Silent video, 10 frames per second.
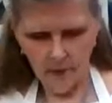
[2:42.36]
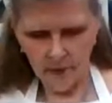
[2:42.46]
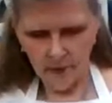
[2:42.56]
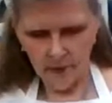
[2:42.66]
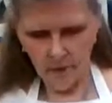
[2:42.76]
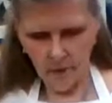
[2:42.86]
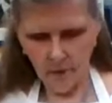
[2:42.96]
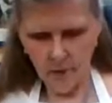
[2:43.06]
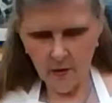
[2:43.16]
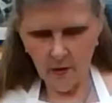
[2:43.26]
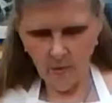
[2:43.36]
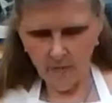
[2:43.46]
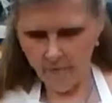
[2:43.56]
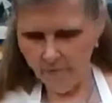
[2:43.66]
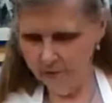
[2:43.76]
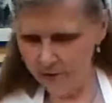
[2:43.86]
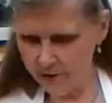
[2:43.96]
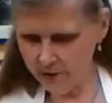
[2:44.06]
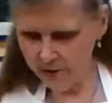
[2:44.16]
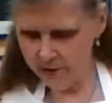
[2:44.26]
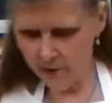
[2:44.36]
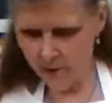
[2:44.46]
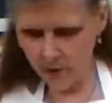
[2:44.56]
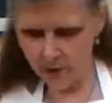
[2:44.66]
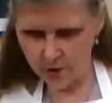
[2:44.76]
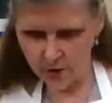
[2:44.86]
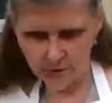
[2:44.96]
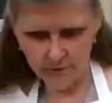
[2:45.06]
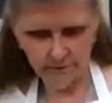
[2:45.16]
But there would be our first sandwich.